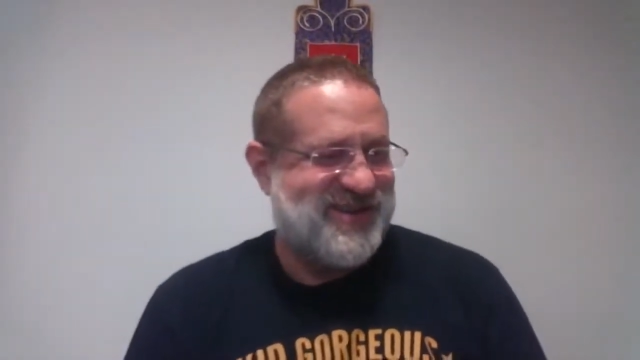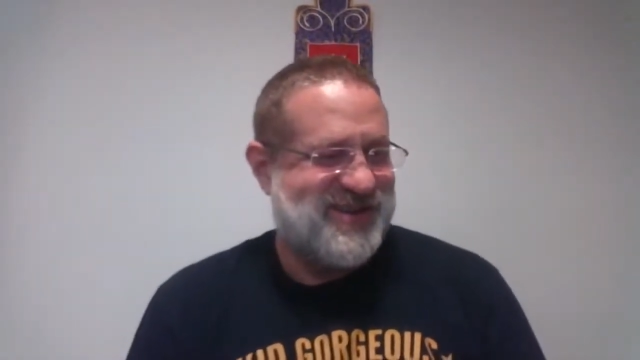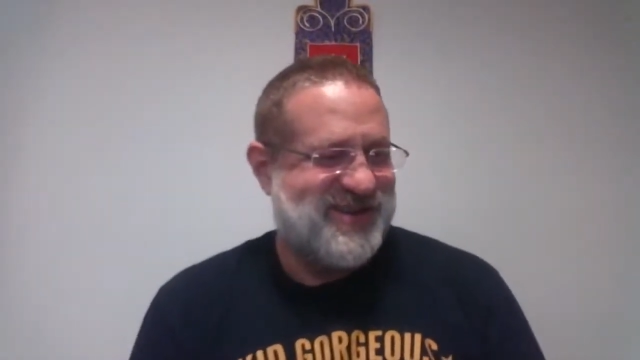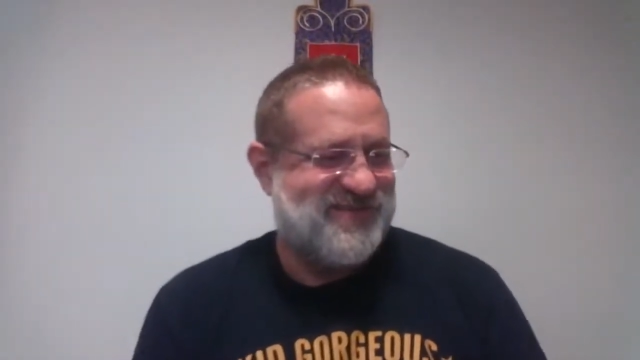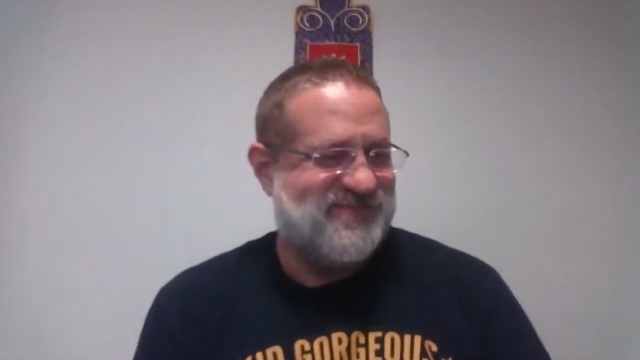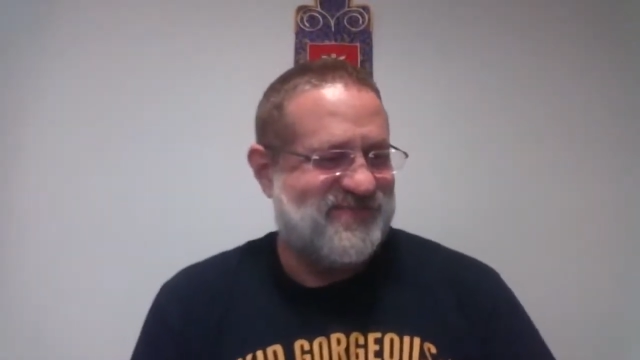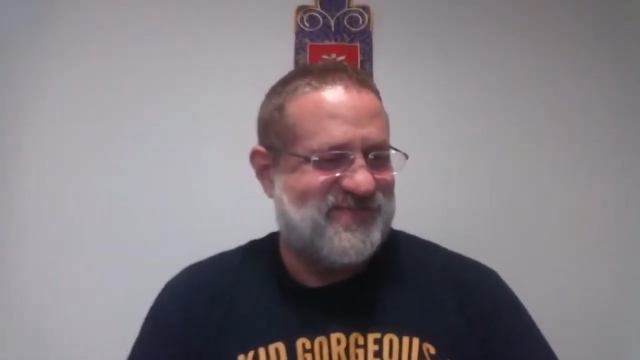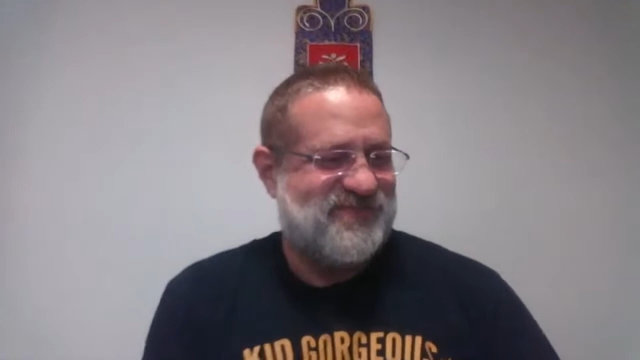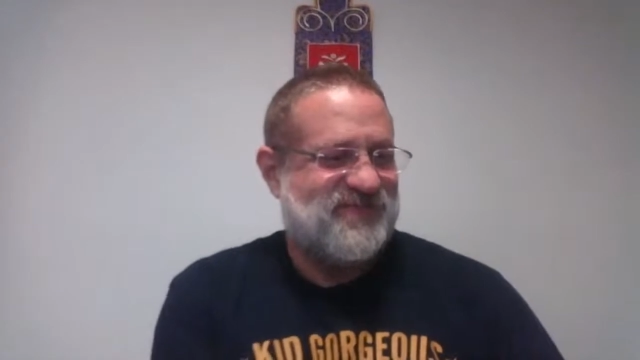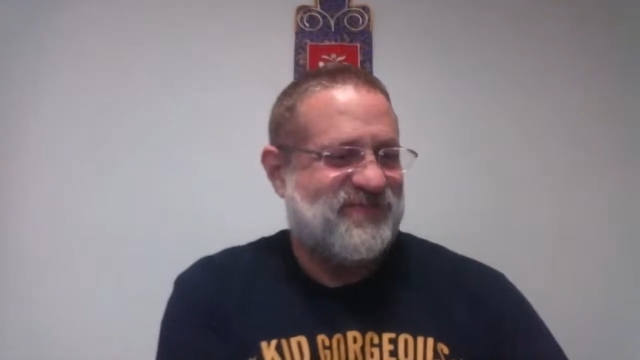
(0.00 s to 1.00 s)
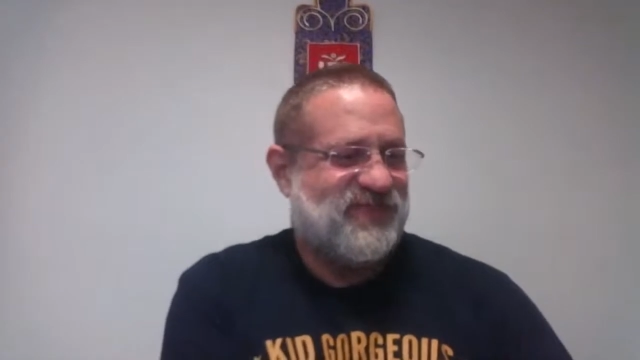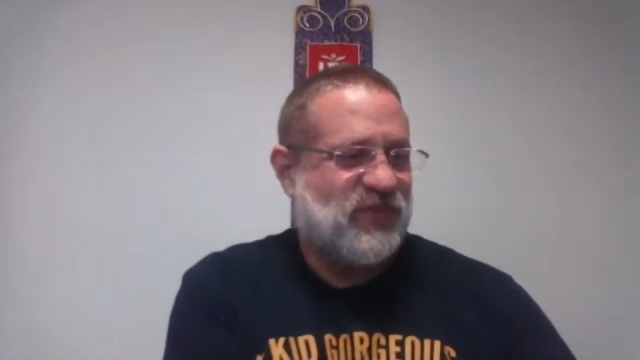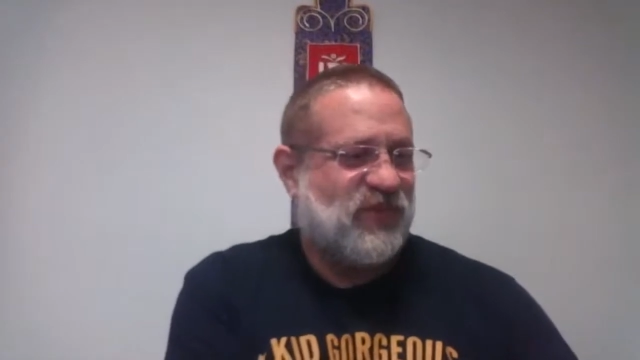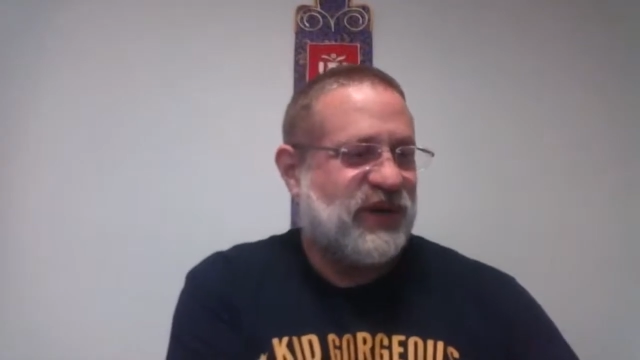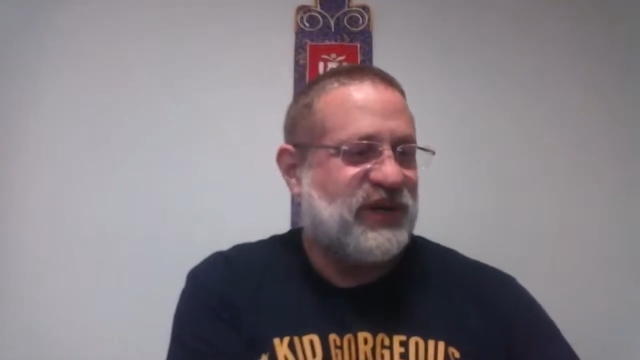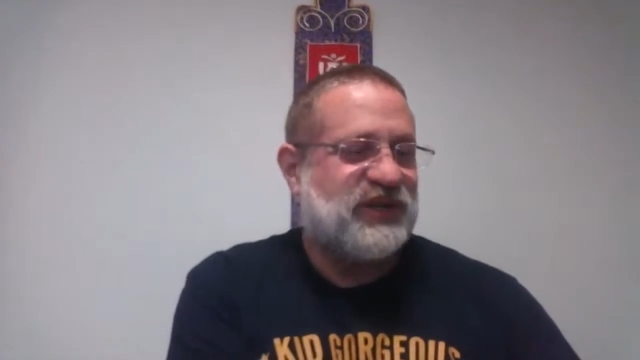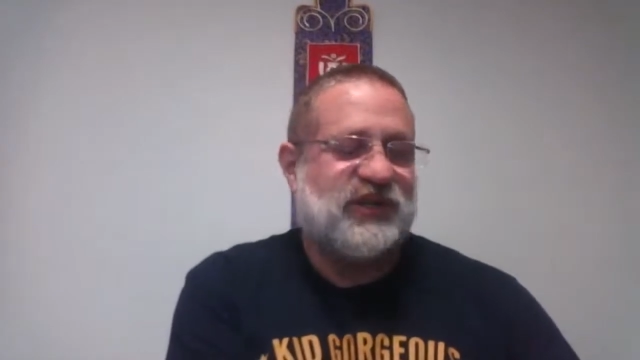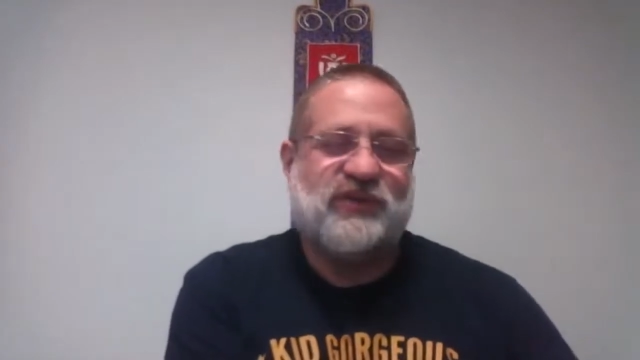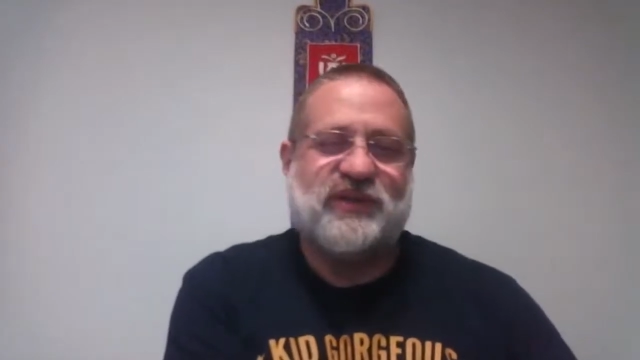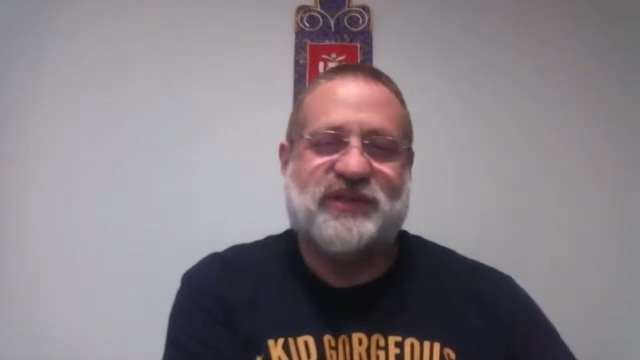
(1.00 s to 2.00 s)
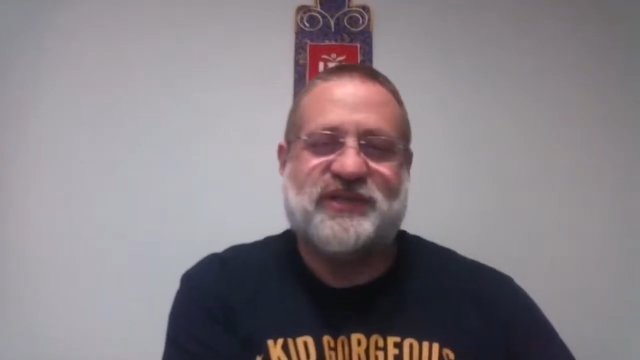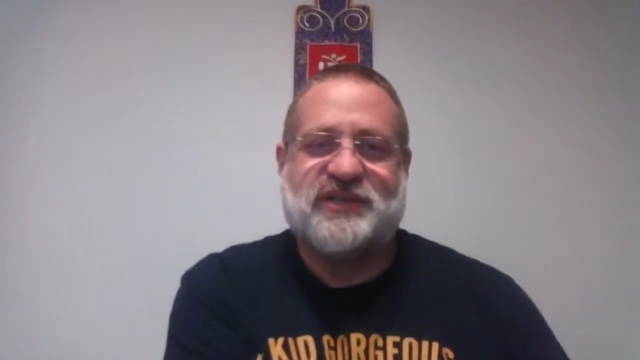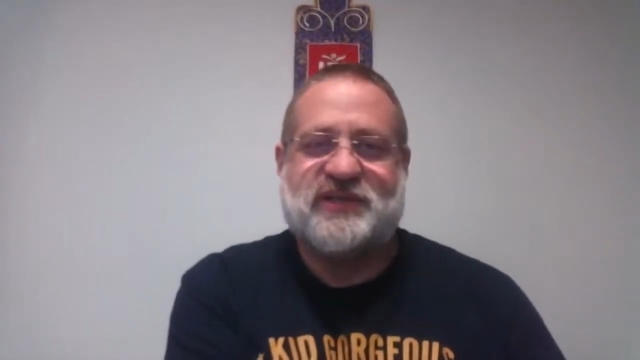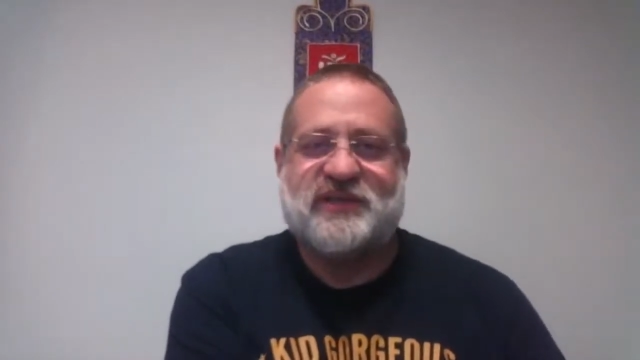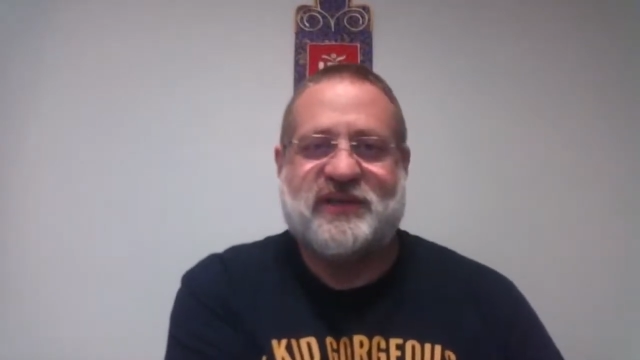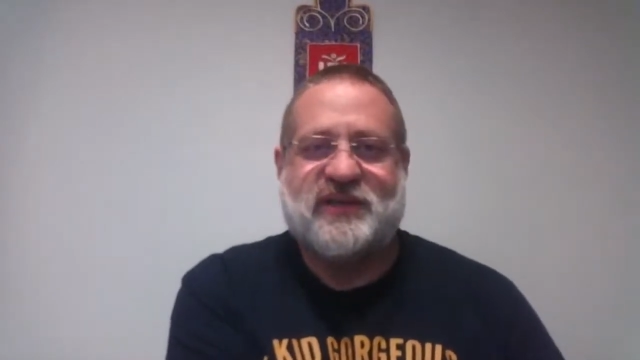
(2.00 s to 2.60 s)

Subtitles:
We're going to do this